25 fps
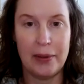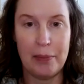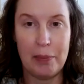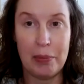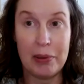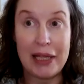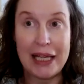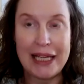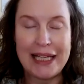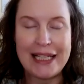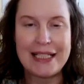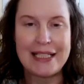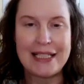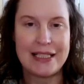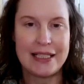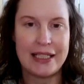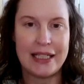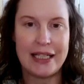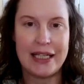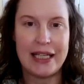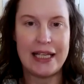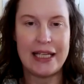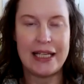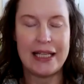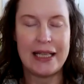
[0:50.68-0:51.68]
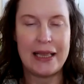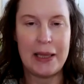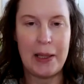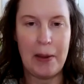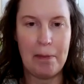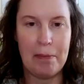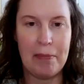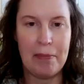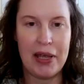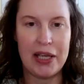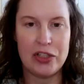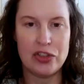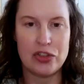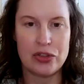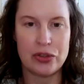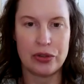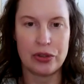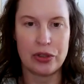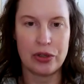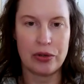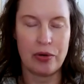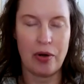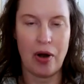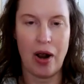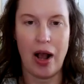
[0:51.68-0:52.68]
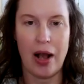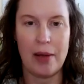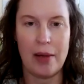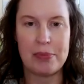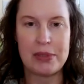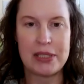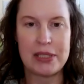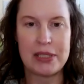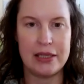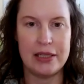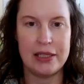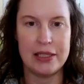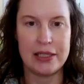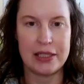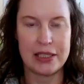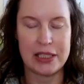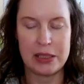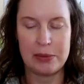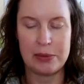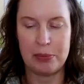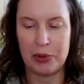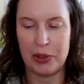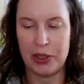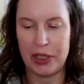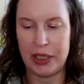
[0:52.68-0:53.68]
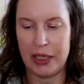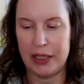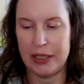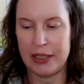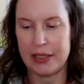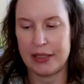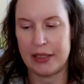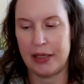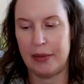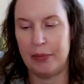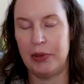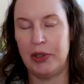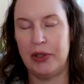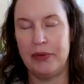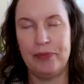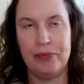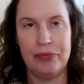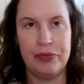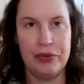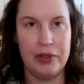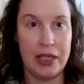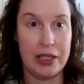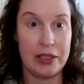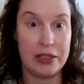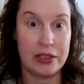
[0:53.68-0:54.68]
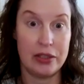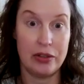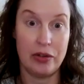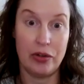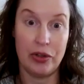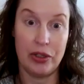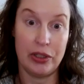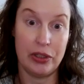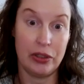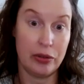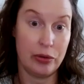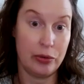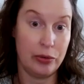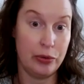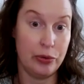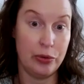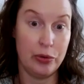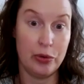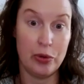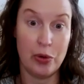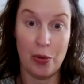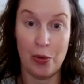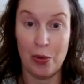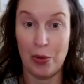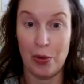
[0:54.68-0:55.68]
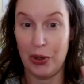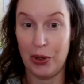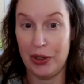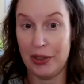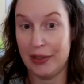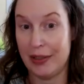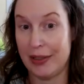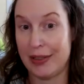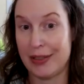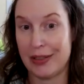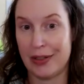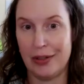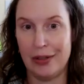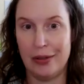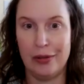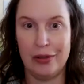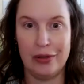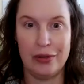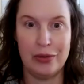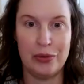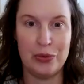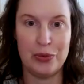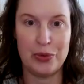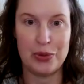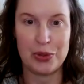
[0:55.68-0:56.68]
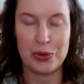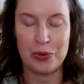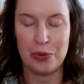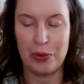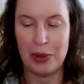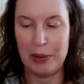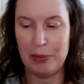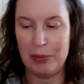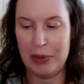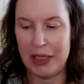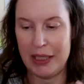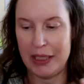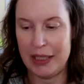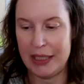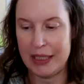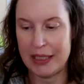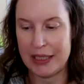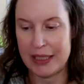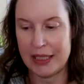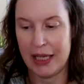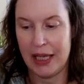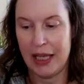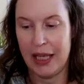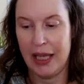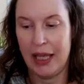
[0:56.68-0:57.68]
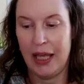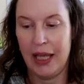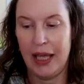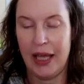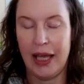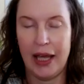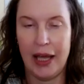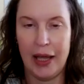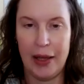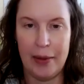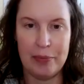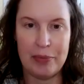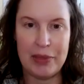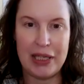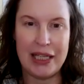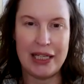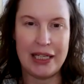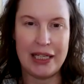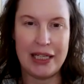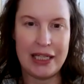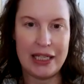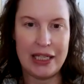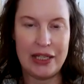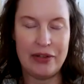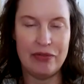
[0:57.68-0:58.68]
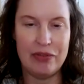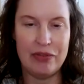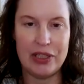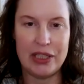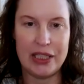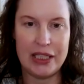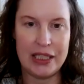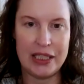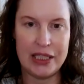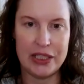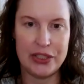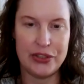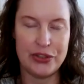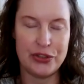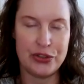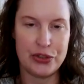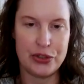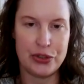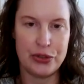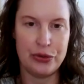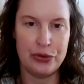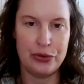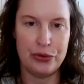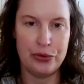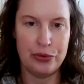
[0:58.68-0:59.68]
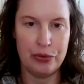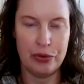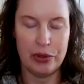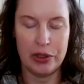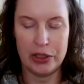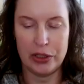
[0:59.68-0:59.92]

planted in the major crops this spring and summer. And that's going to include corn, that's going to include soybeans, and even into